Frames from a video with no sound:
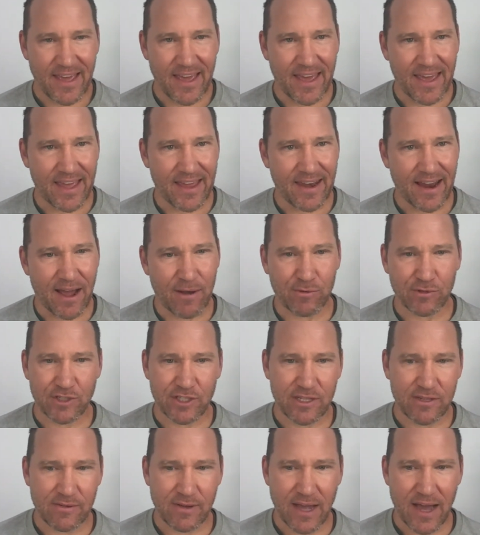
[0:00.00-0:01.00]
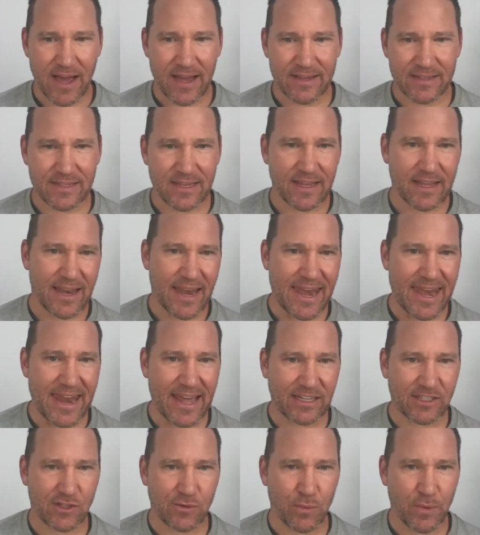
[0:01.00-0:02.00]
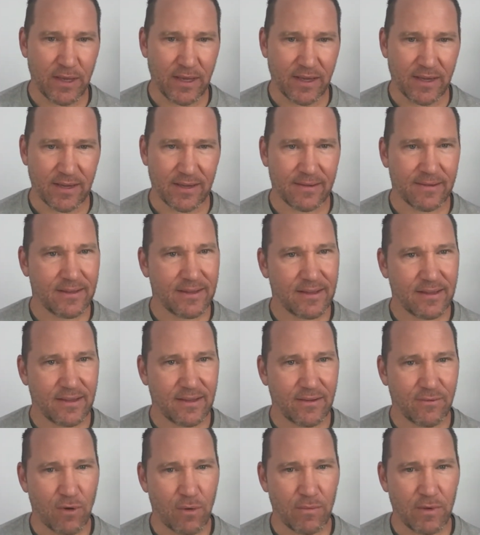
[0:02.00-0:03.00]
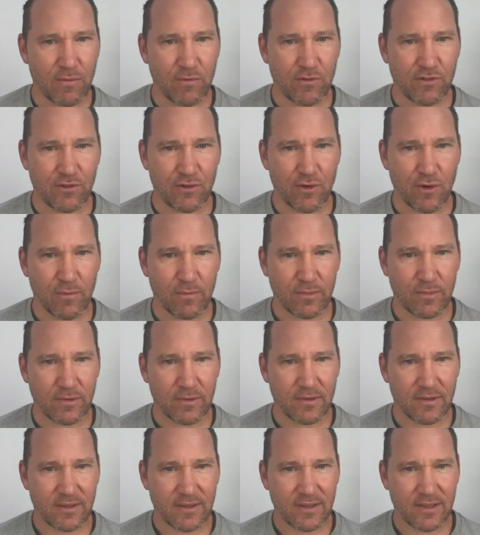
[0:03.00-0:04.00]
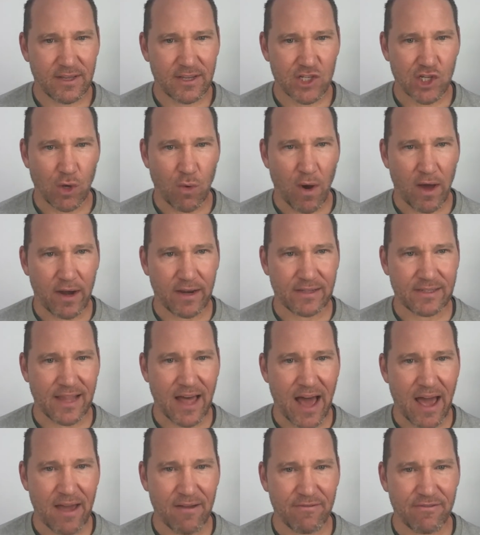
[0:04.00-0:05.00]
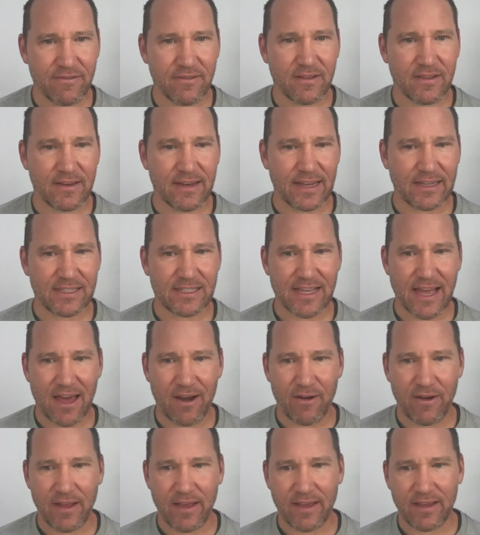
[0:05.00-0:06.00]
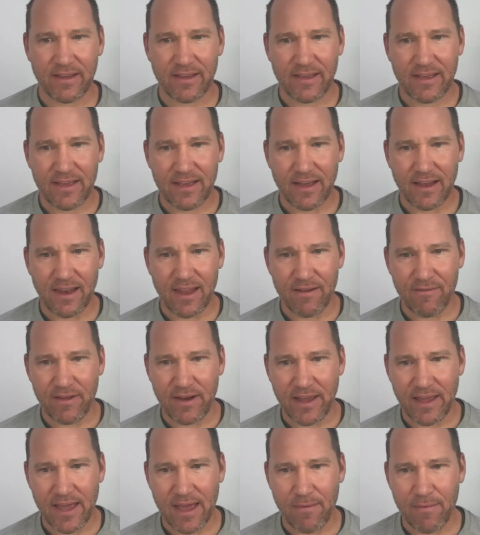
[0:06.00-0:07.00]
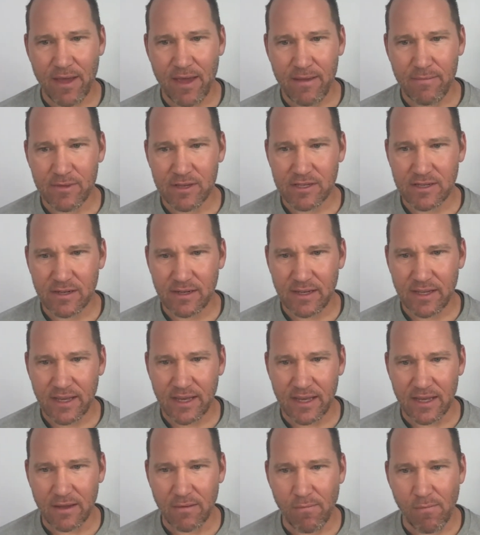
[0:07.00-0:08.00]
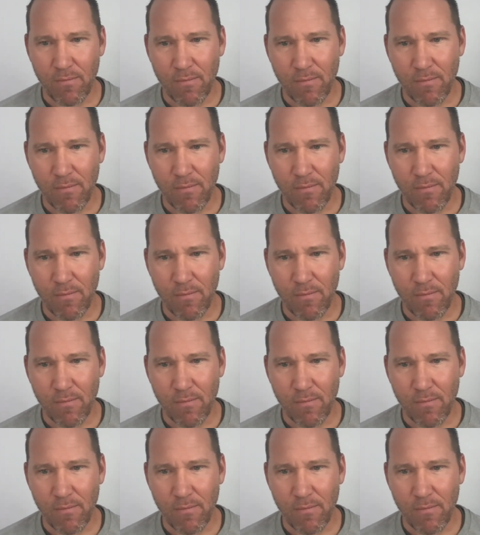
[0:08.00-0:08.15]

And I will see you guys next week when we resume Shaquatics Live next Saturday, 11 a.m. Hey, Mr. Lee.